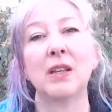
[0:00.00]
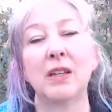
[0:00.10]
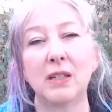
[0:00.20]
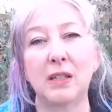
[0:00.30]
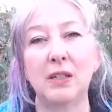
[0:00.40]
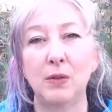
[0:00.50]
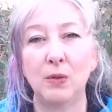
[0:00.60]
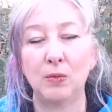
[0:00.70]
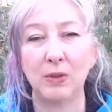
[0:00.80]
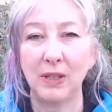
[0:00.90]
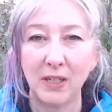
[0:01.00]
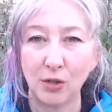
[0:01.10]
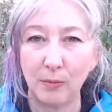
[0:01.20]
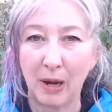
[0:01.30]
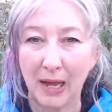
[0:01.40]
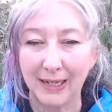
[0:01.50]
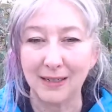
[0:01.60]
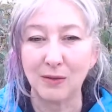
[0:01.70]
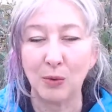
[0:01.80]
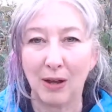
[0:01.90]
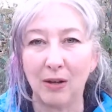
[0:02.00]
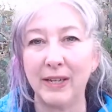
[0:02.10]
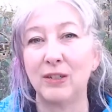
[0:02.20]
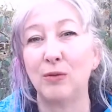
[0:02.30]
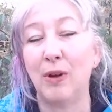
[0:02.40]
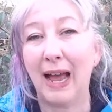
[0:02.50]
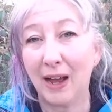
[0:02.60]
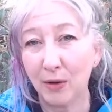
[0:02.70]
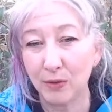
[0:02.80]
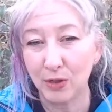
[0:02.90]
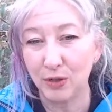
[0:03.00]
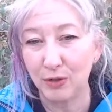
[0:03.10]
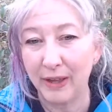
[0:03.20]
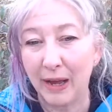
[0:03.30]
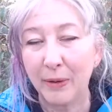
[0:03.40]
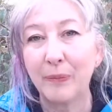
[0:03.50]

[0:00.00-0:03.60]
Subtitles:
is to release your body as well, and to how to do that.